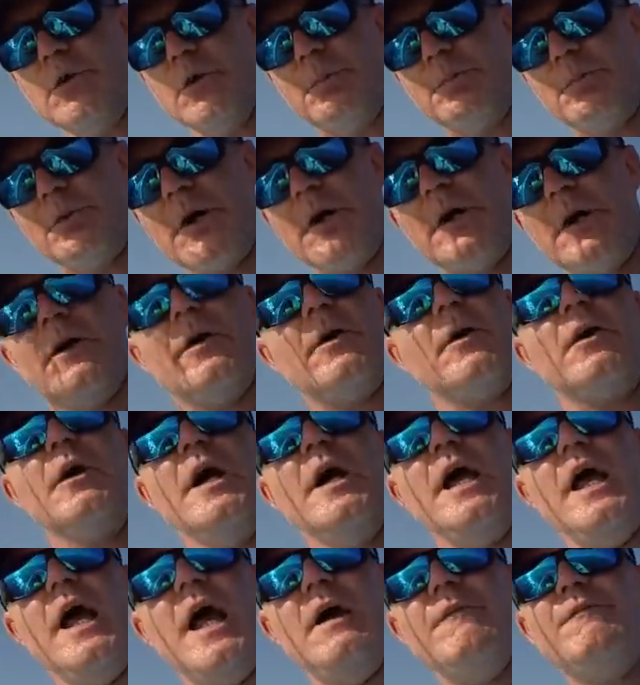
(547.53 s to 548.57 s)
a predator
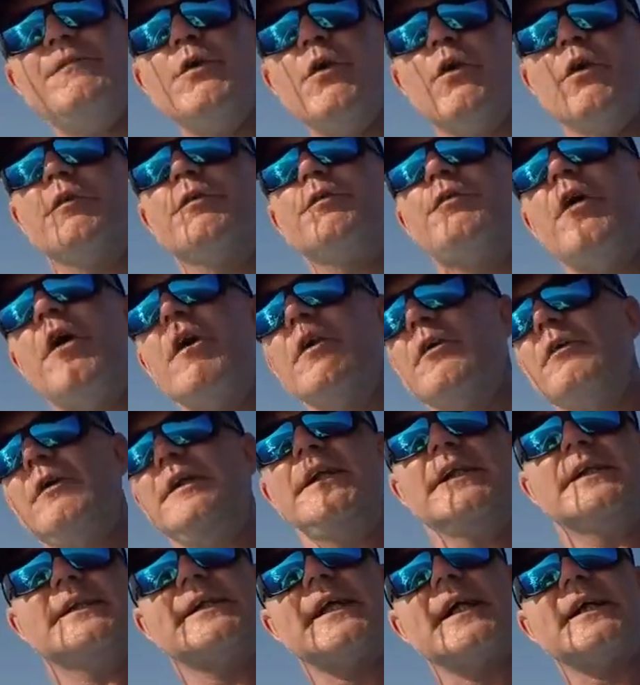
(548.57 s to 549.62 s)
if you are following
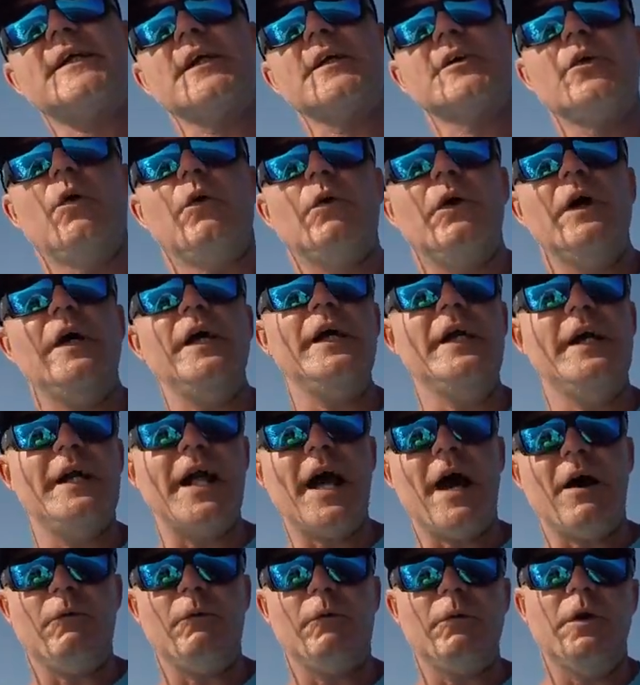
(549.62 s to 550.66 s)
the cyclical in and
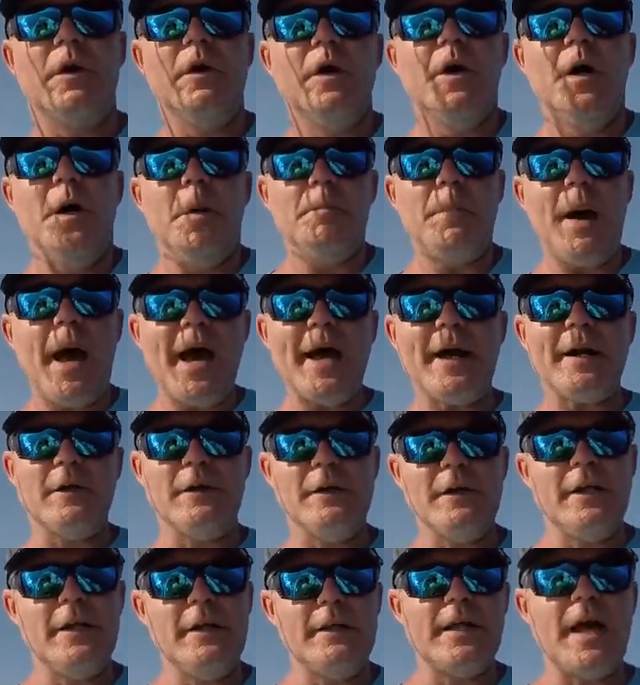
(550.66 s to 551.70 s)
out
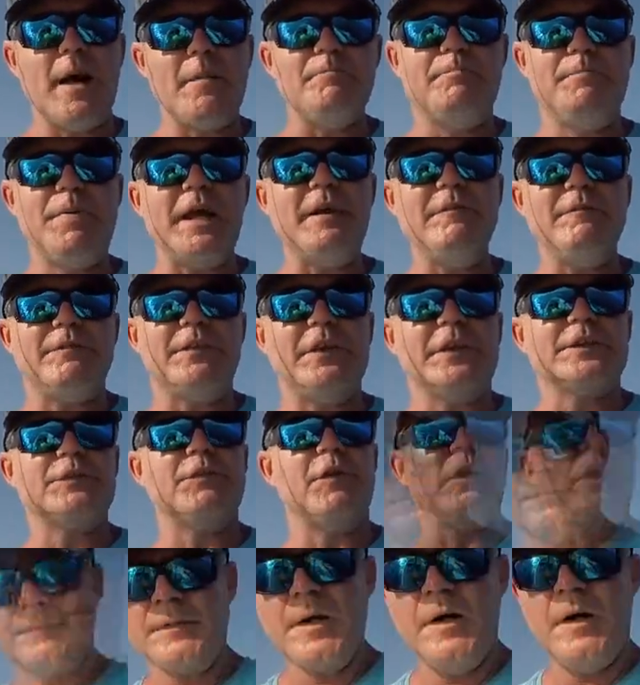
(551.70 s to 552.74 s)
pattern that bait fish
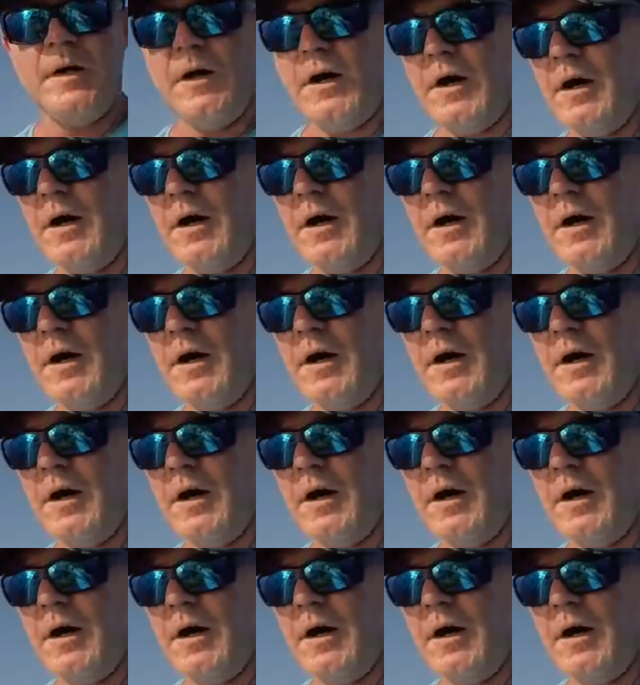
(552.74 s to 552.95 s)
follows. All